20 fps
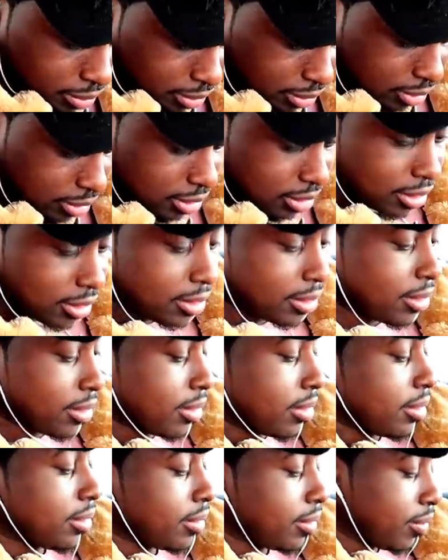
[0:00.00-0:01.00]
I should have
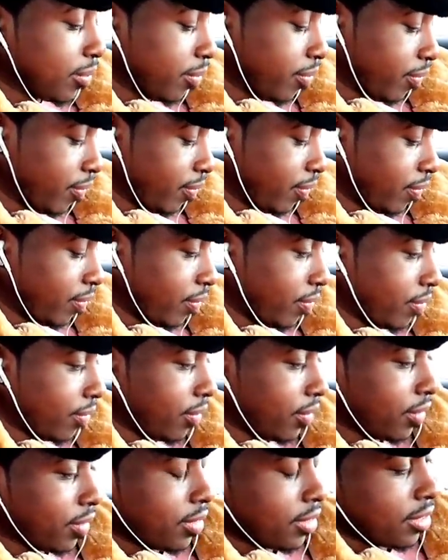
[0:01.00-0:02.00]
went with y'all, but I'm gonna go ahead
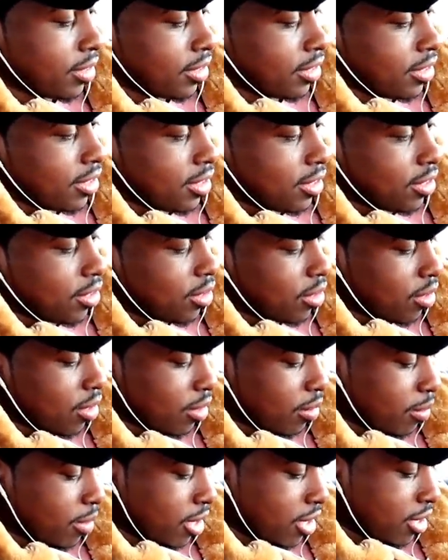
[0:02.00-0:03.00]
and go tomorrow. They going
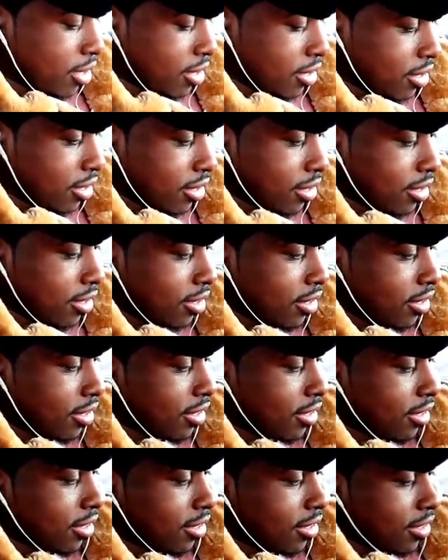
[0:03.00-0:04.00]
to the auto show.
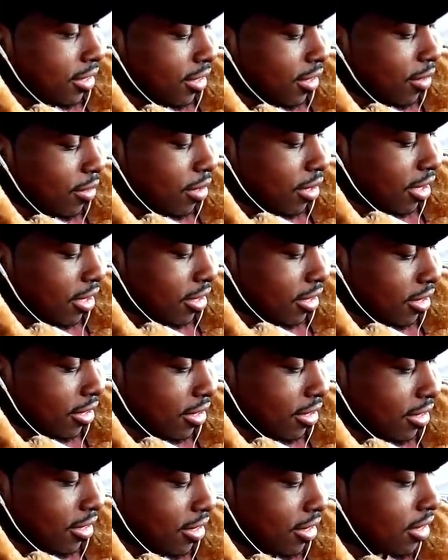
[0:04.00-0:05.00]
Where Jay Boo
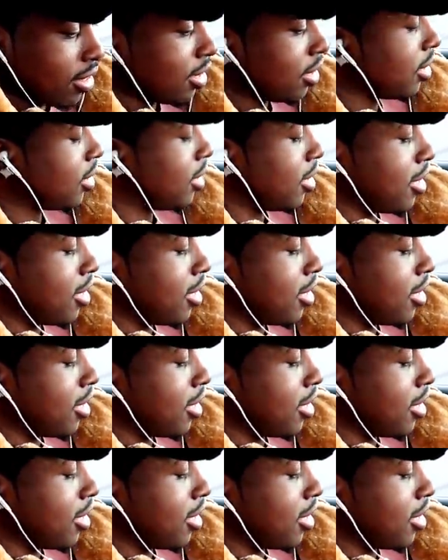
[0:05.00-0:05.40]
said, yeah, I'm gonna